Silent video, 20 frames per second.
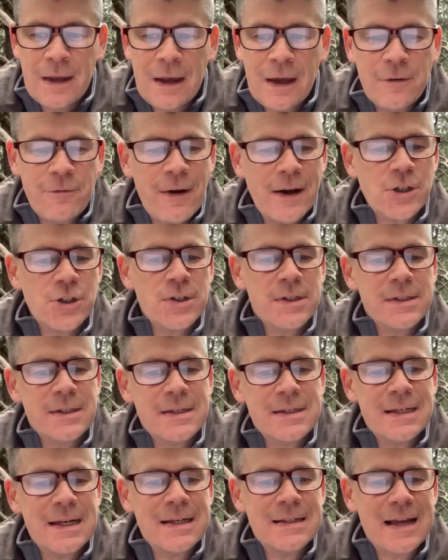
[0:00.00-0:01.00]
"Infectious
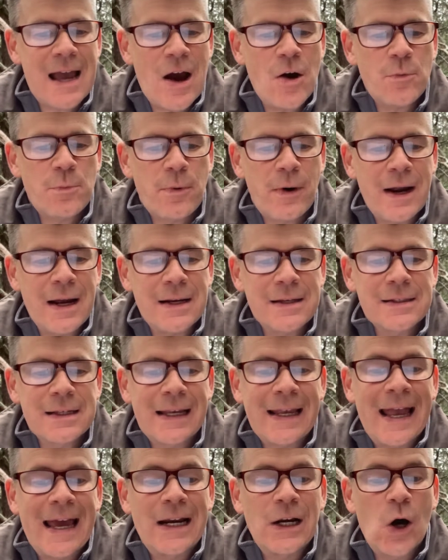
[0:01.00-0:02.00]
disease outbreaks
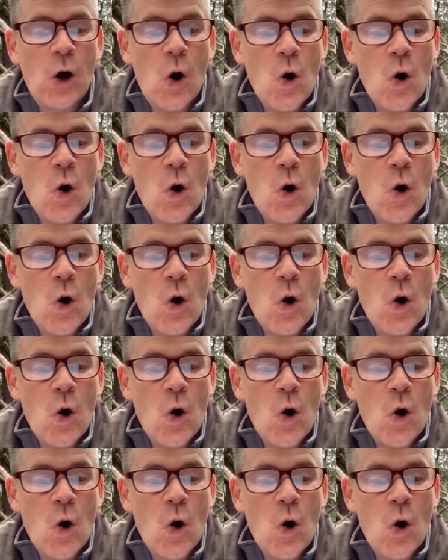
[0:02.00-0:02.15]
can